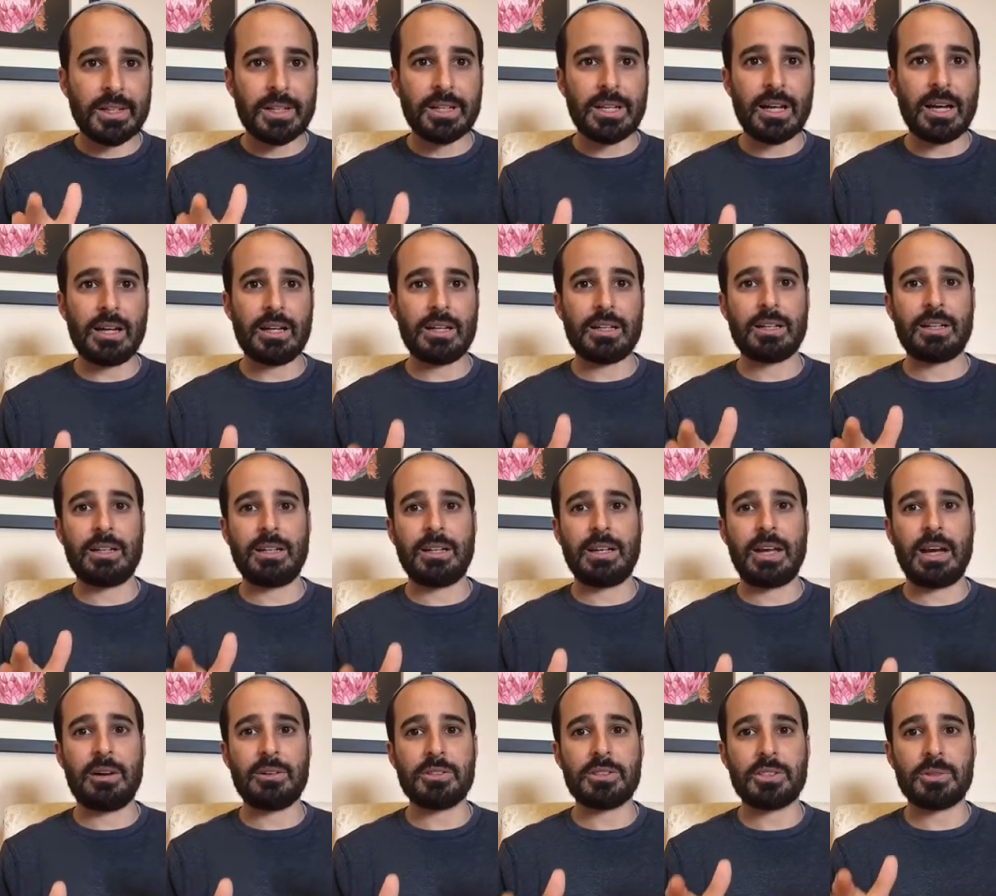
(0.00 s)
can
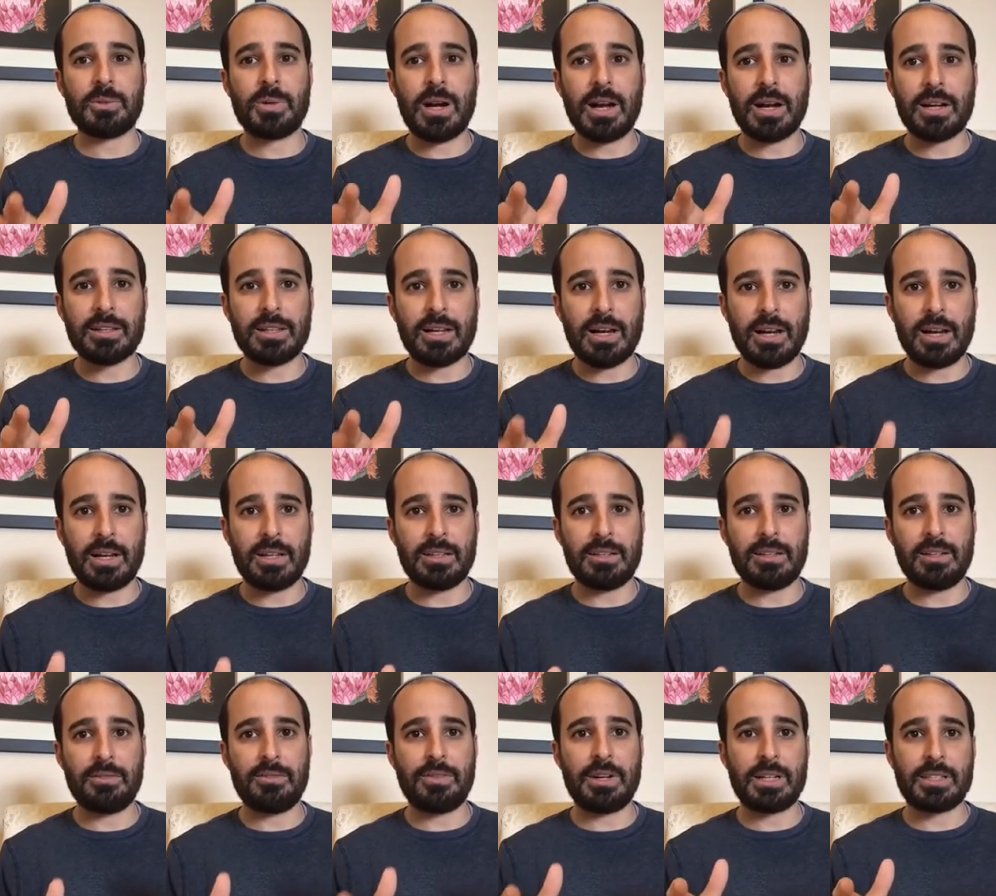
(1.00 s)
counteract
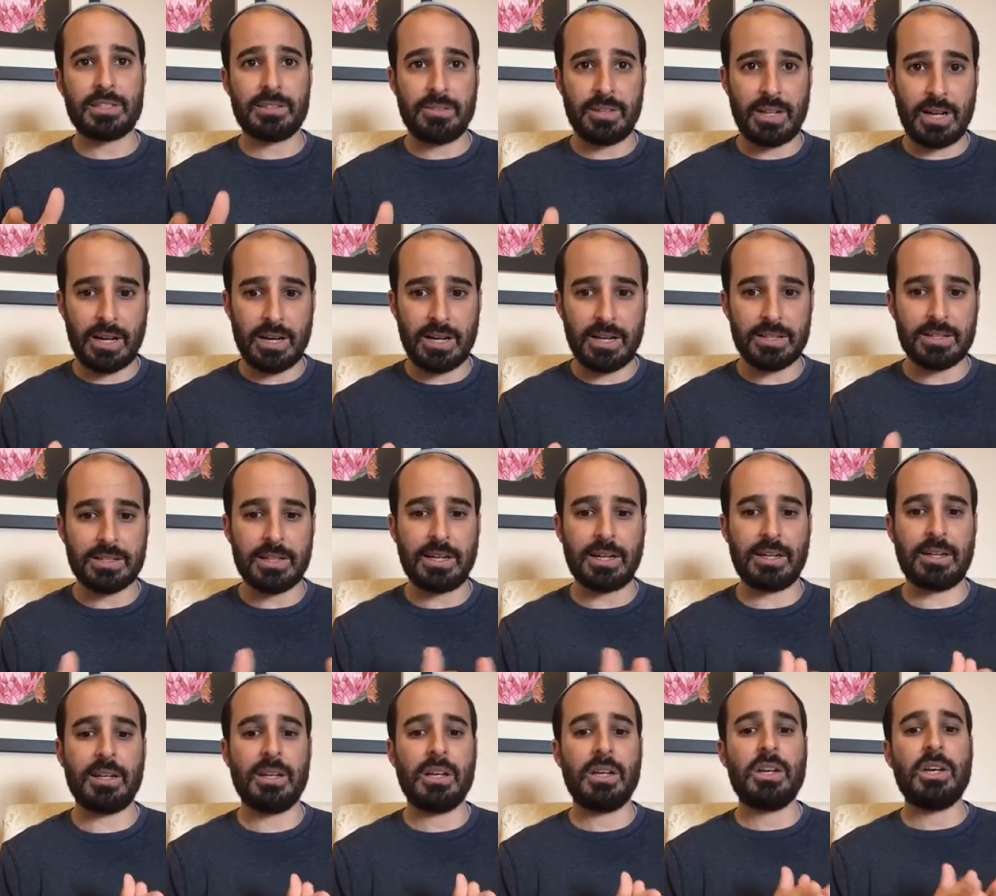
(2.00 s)
the effects of the
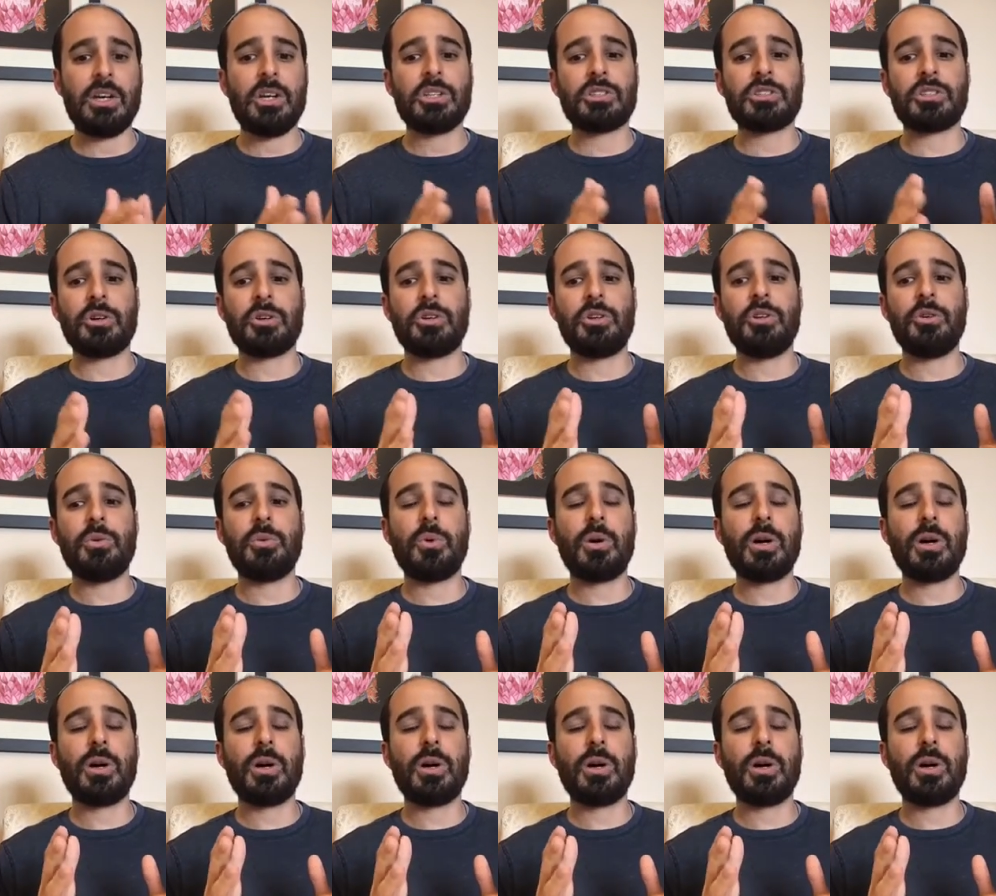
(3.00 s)
iodine. So you